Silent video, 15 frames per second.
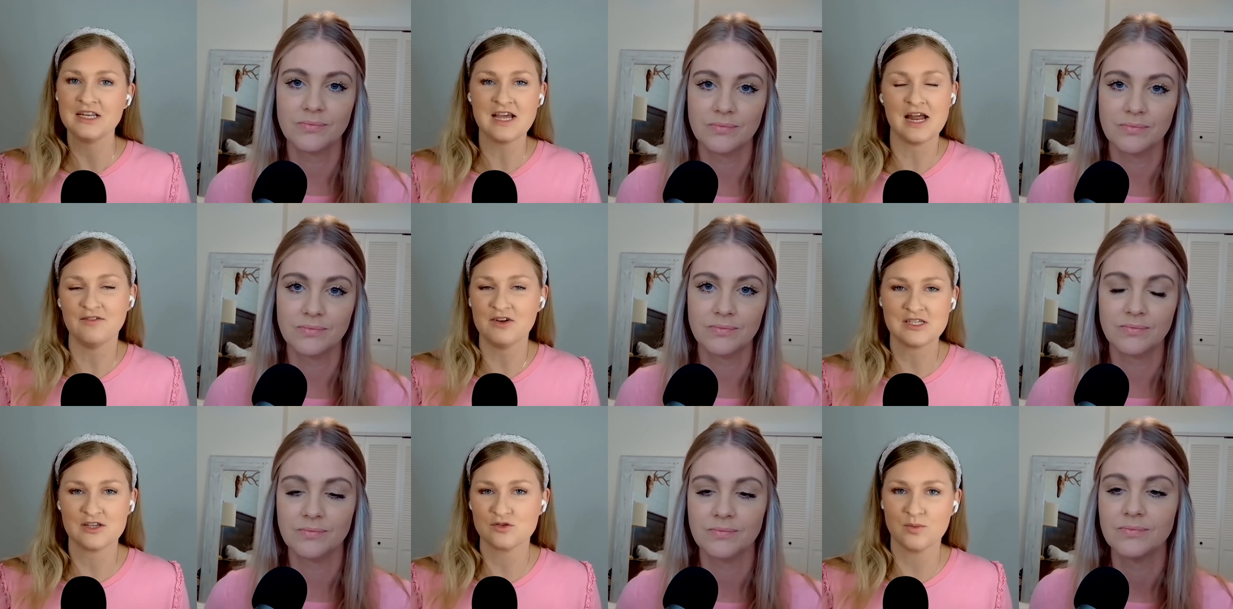Speaker 1: of
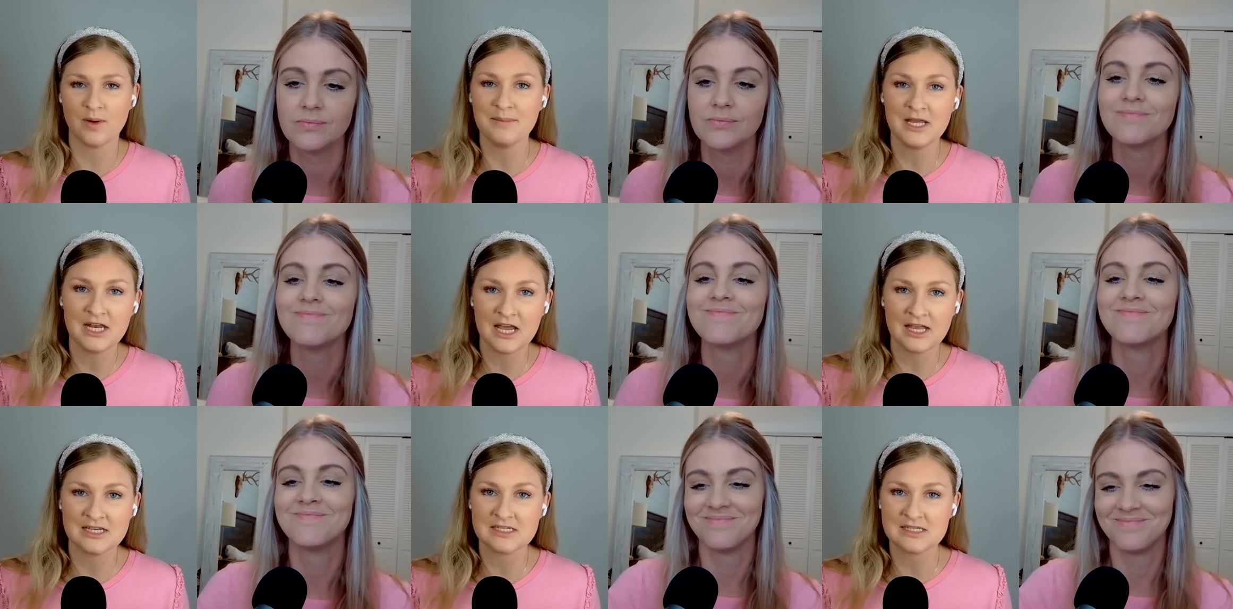us as women
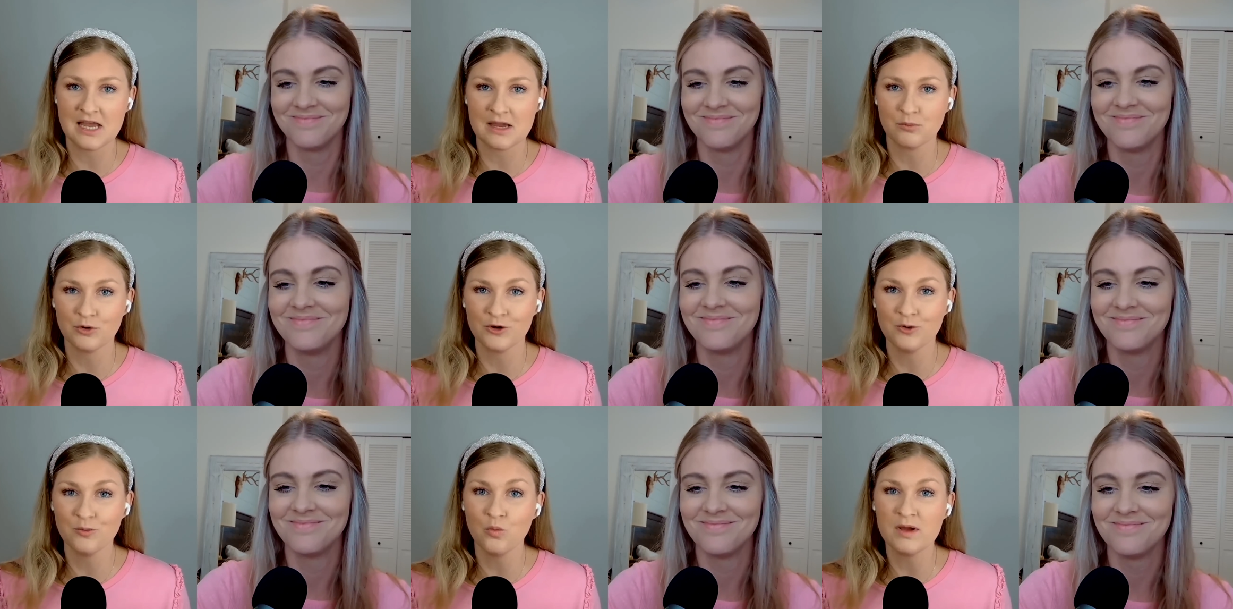in the same
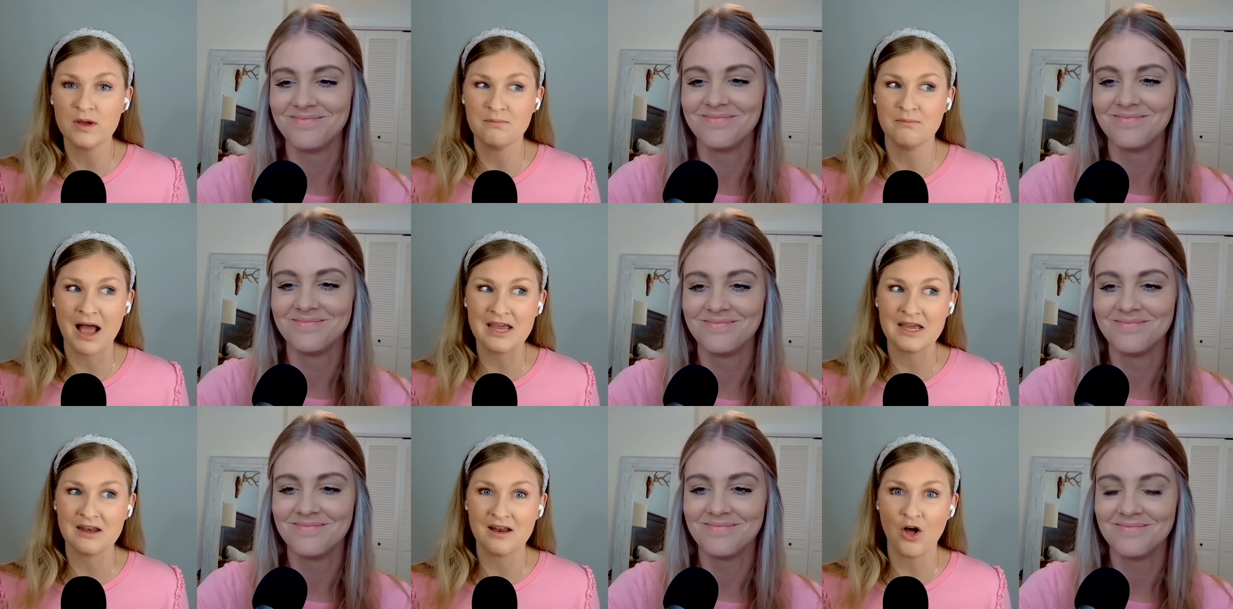room, we
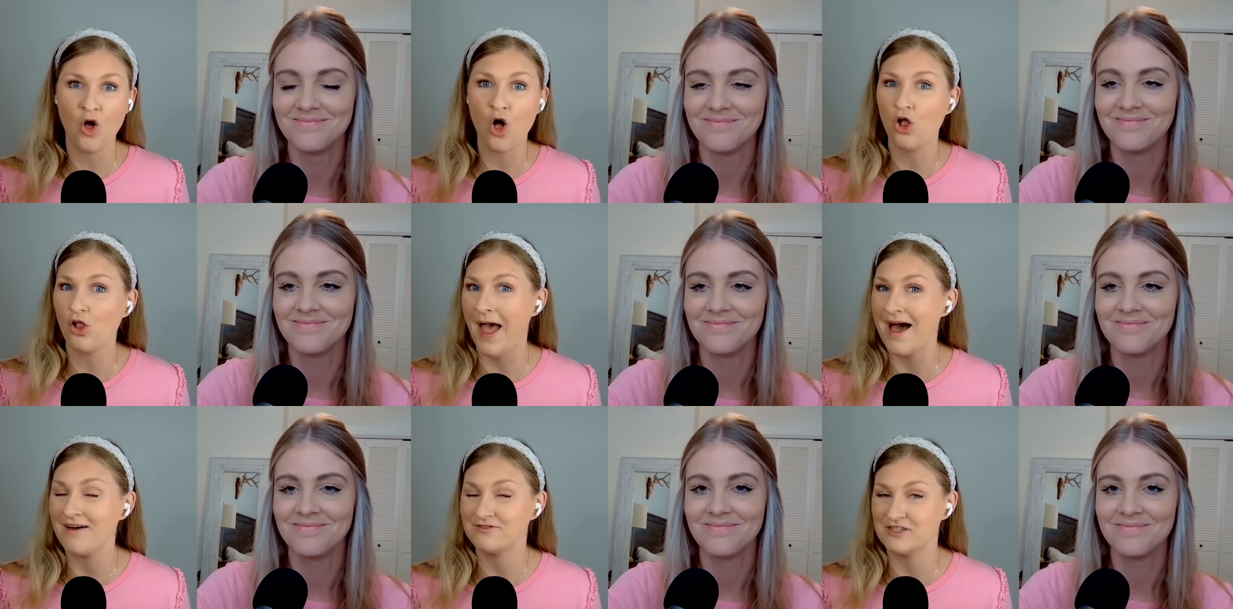might all
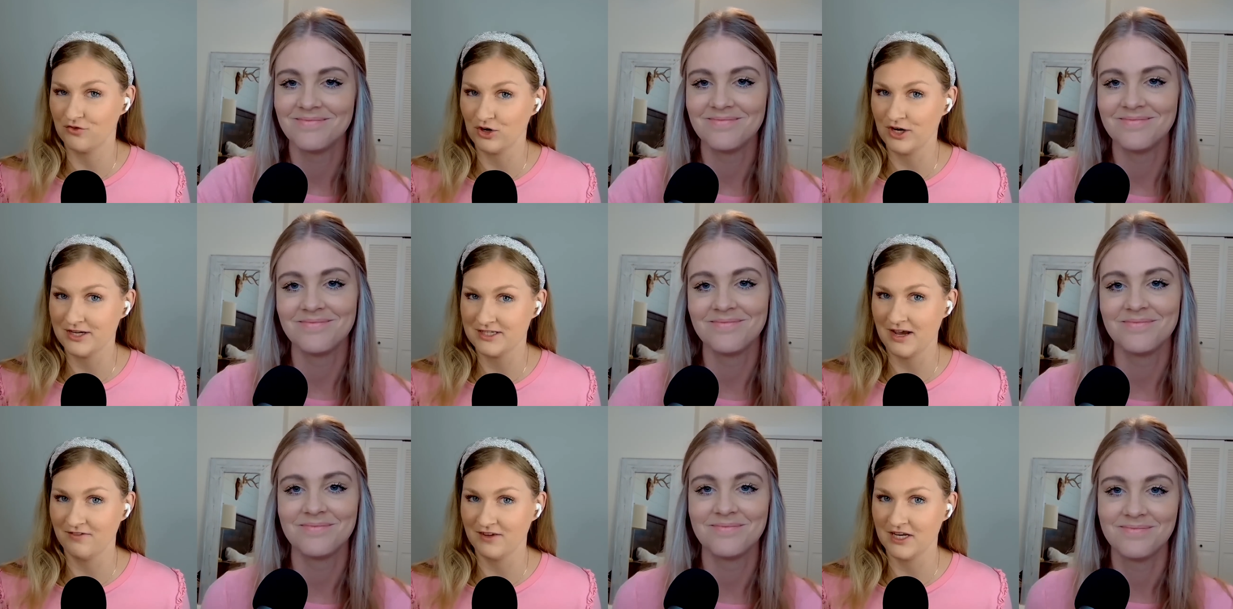have different
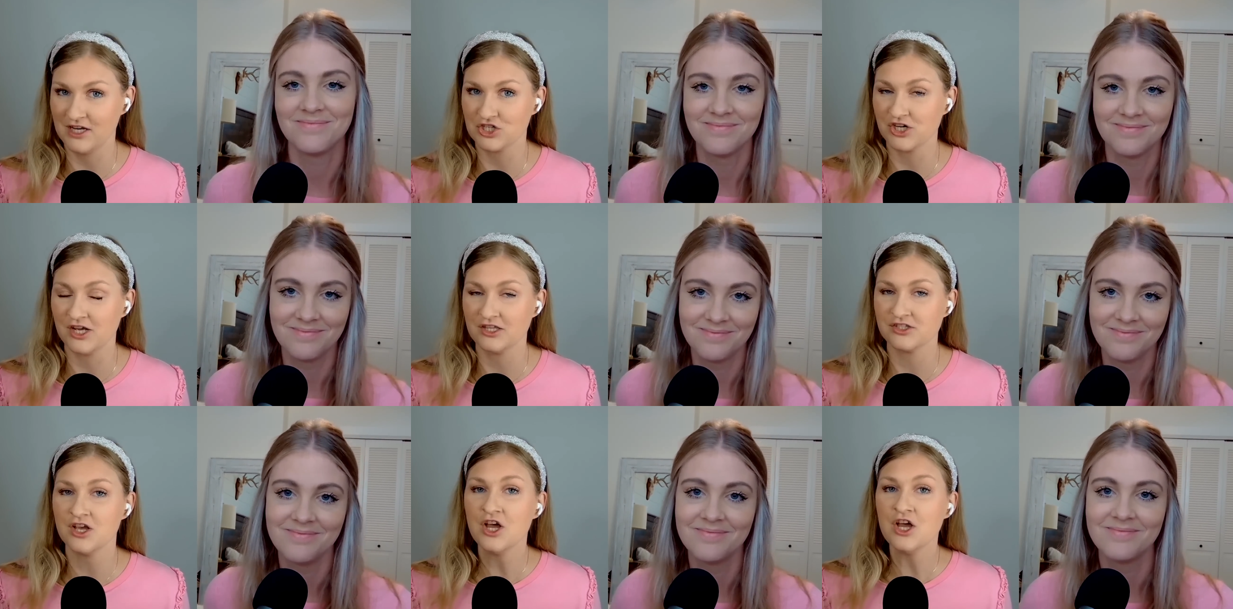
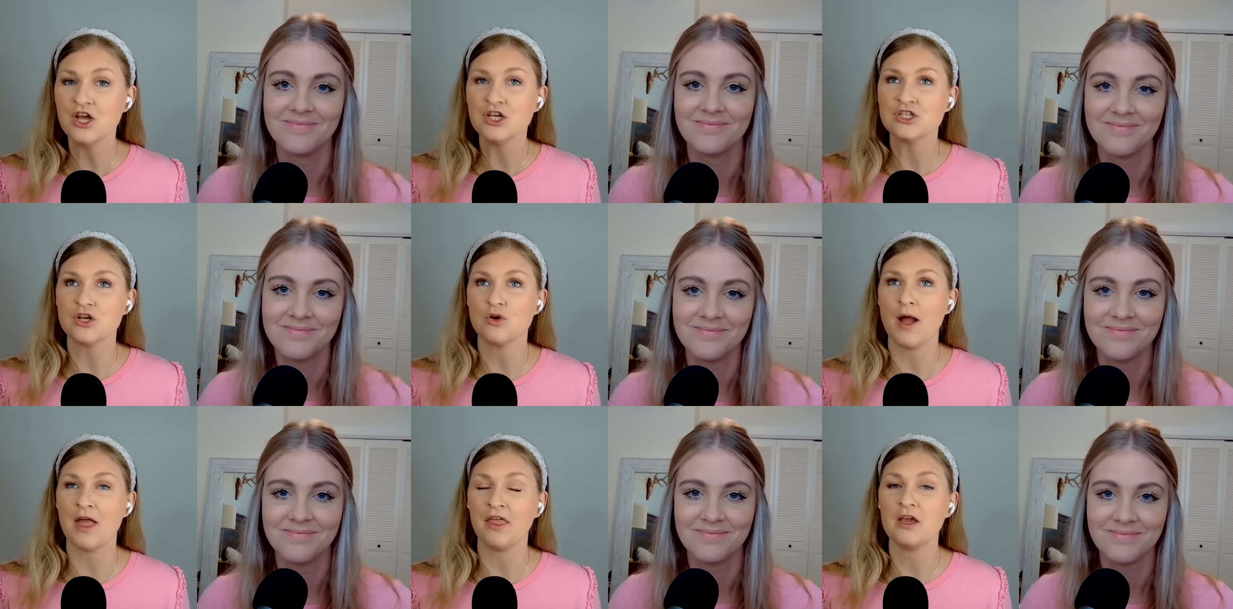definitions. So
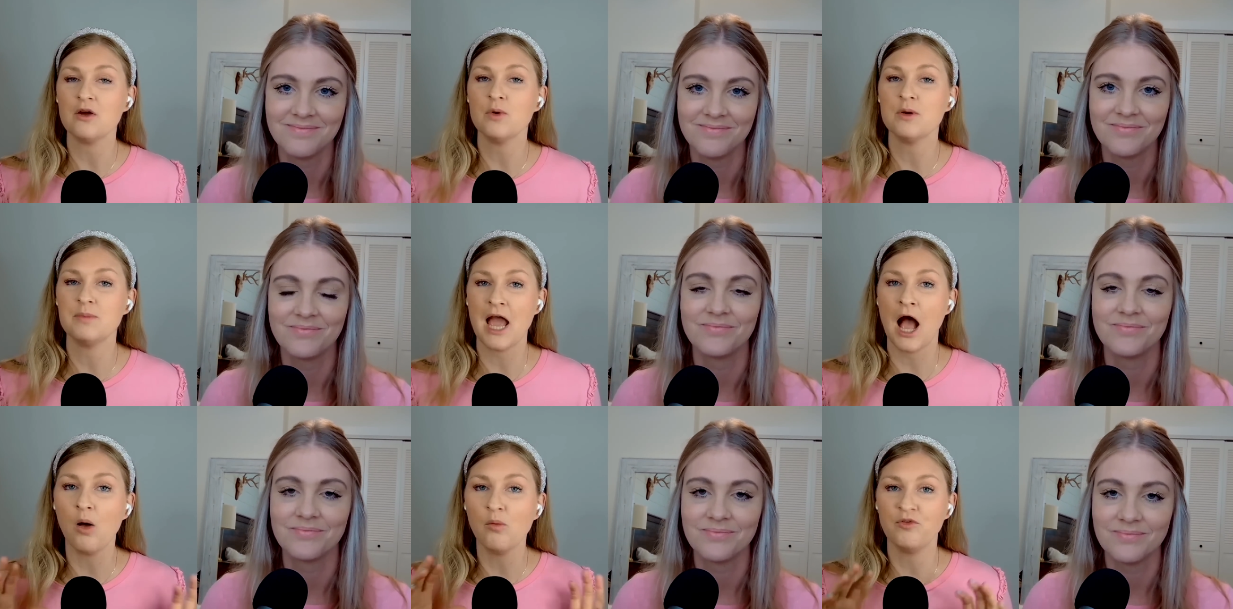I think it would be
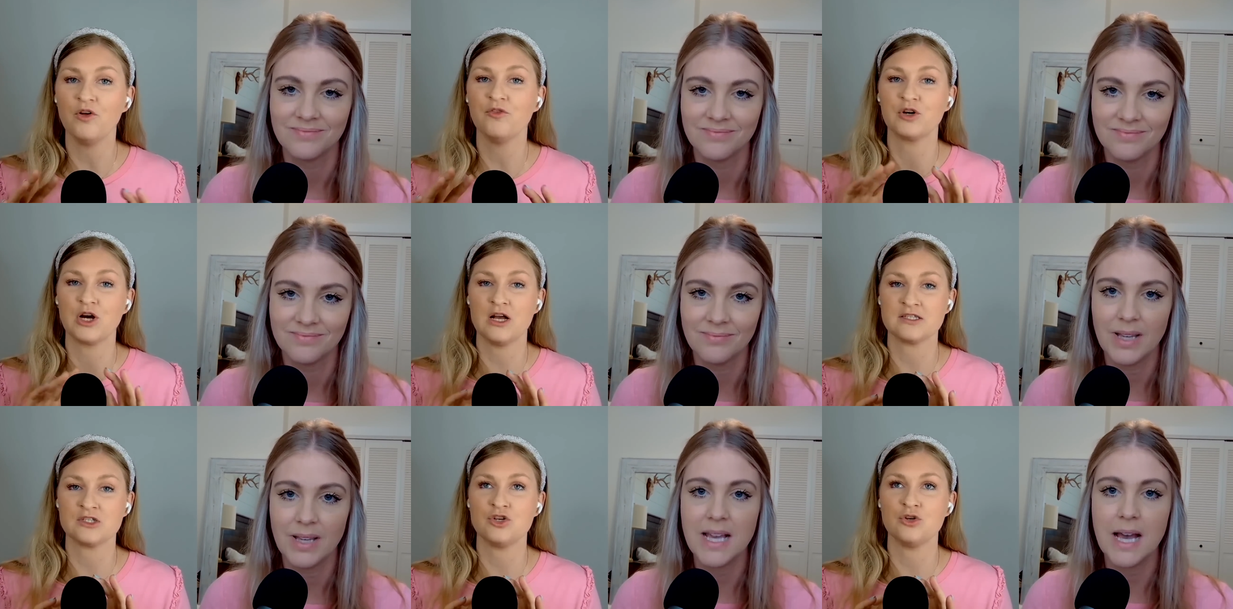helpful for
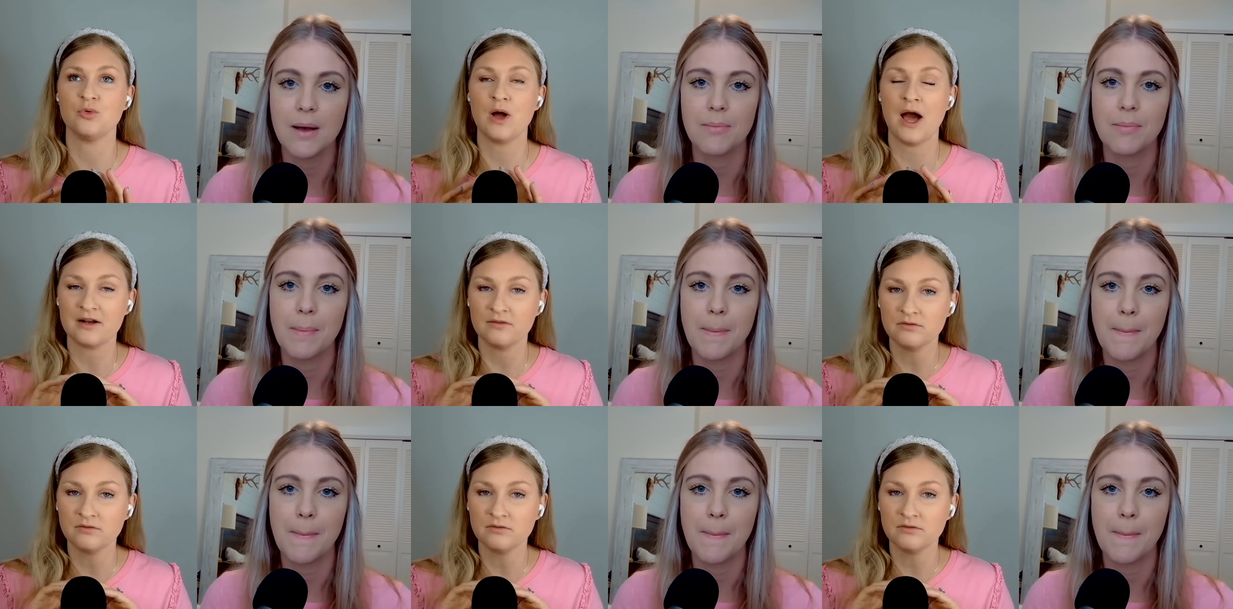us to kind of